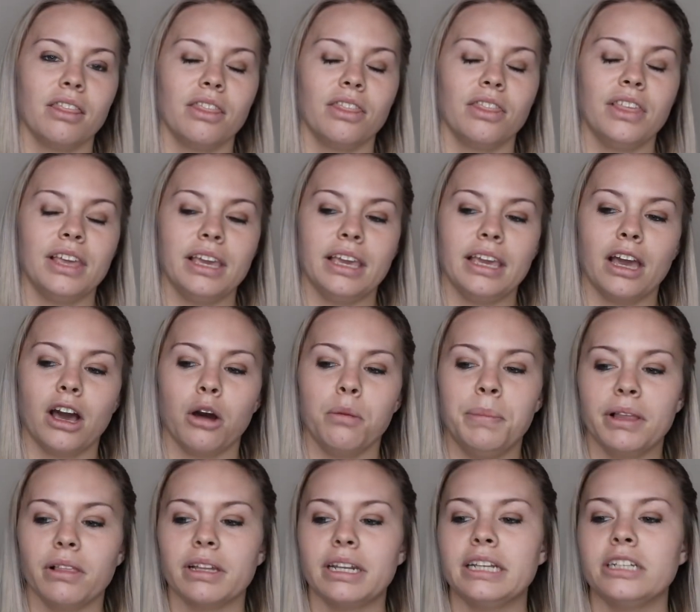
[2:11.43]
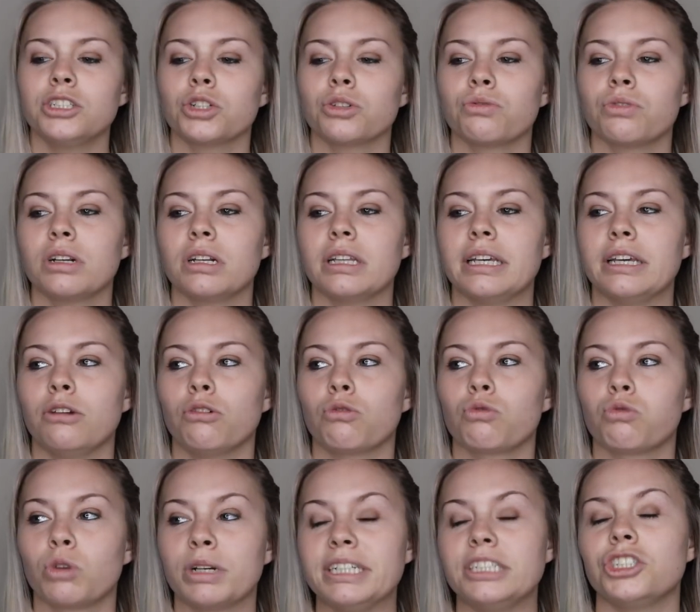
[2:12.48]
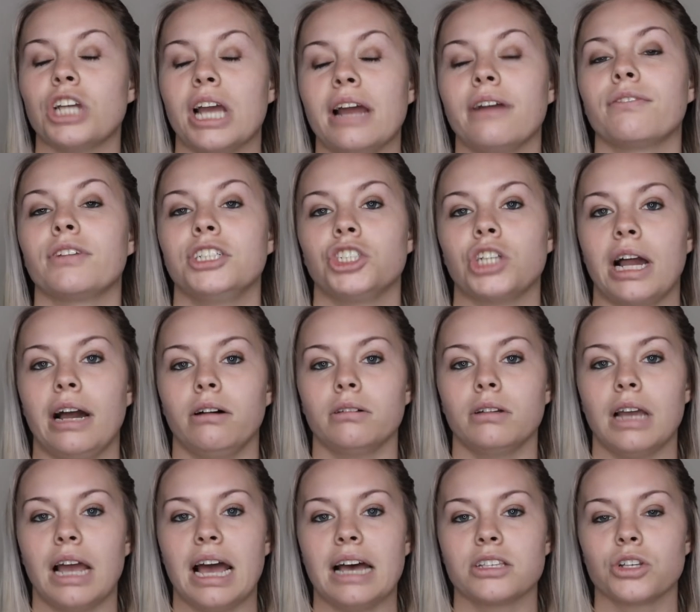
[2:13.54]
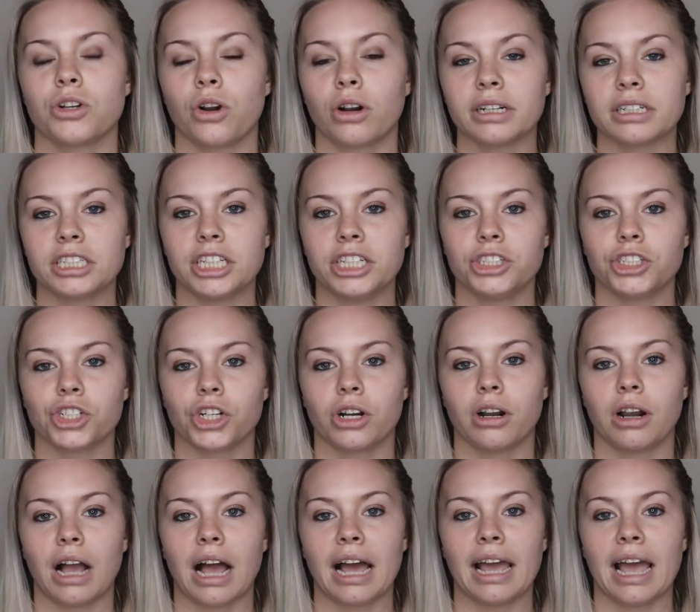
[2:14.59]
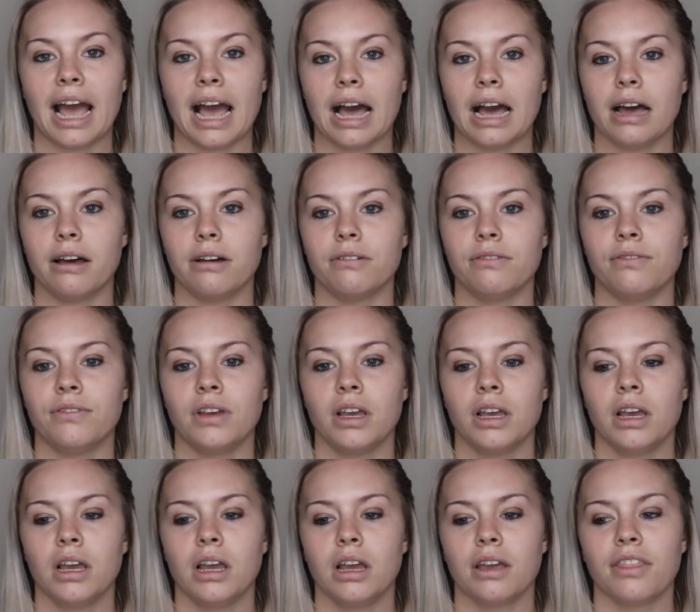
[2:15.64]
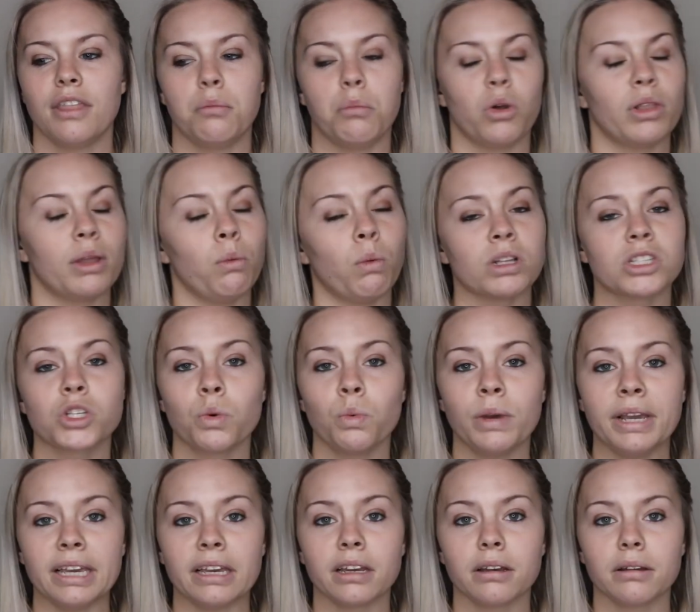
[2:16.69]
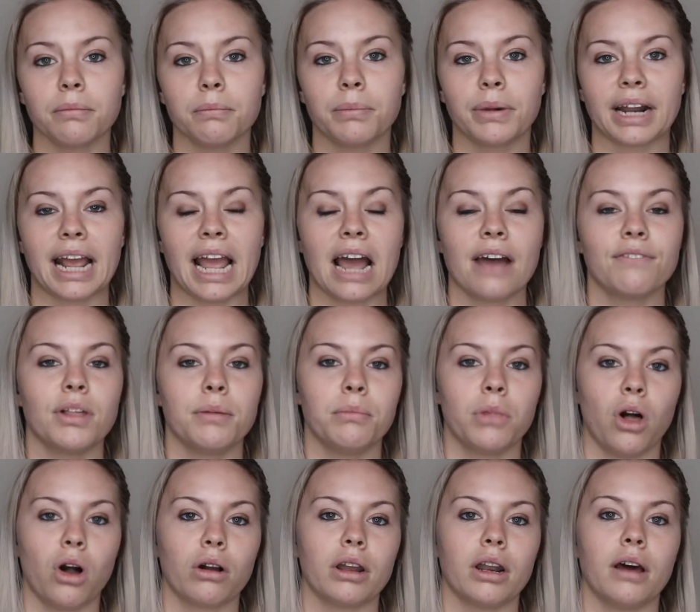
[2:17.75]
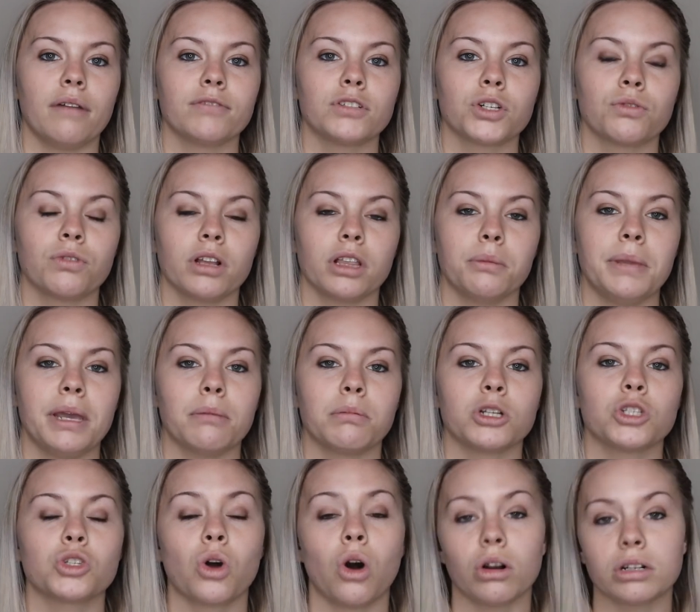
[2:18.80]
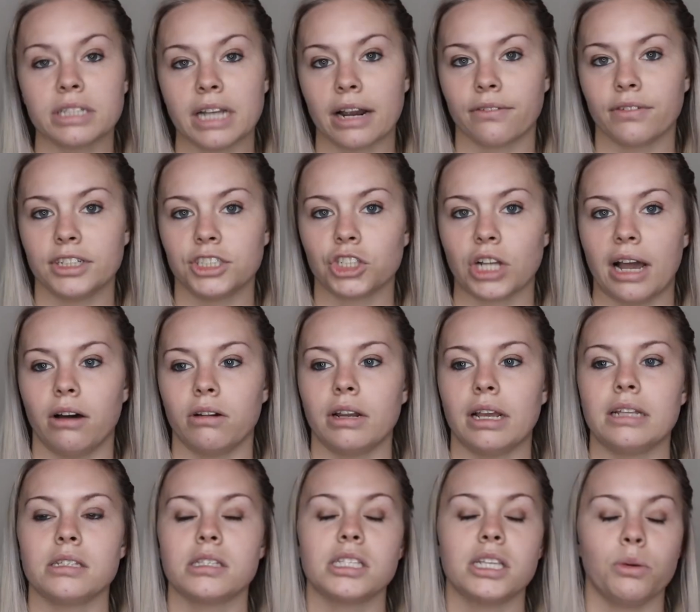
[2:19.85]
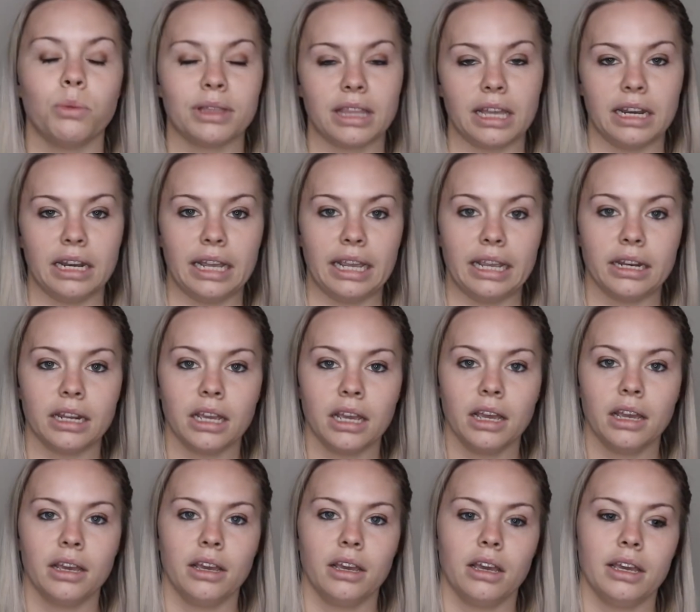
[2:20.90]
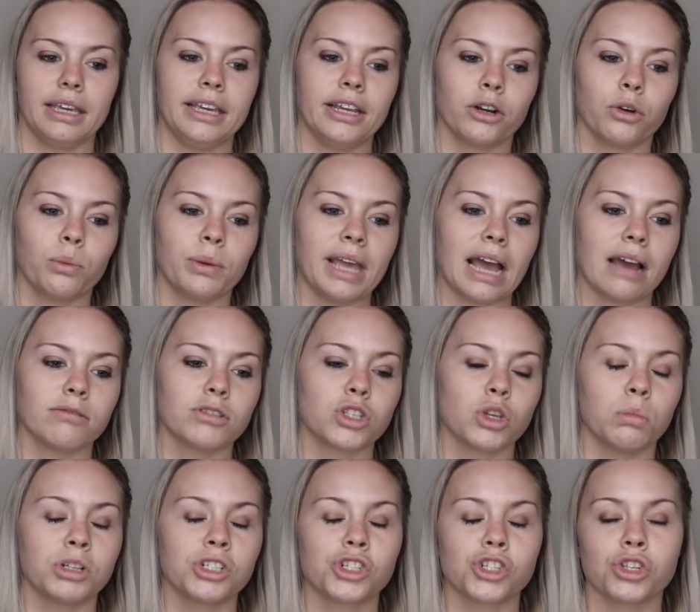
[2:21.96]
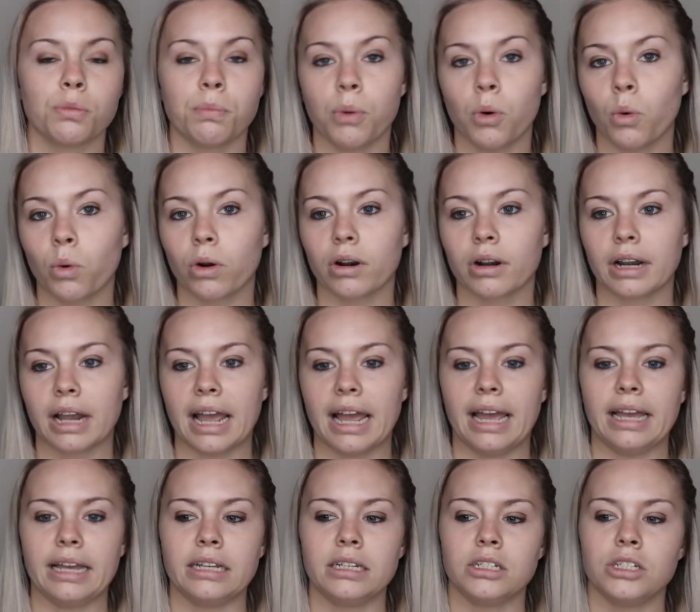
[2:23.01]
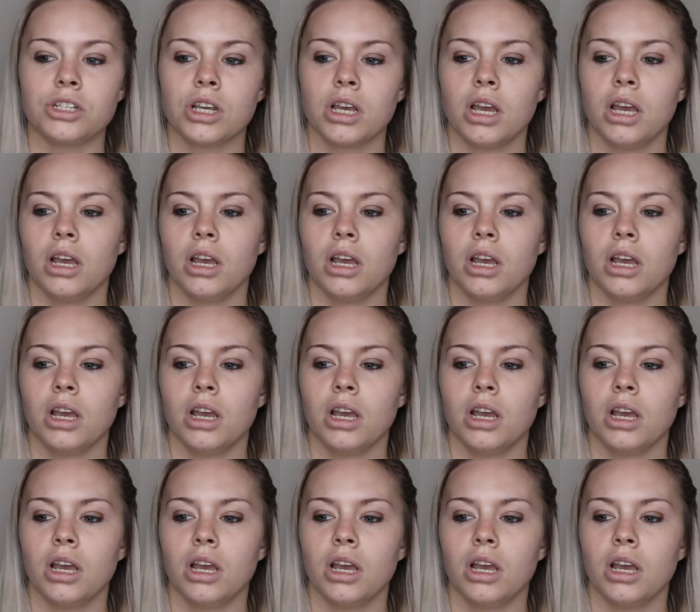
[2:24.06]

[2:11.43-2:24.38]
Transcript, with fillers: the ability to really reach every child. As an art teacher, I have them only once a week, but I have them long enough to really be able to talk to every child and see what they need. Here we have so much support and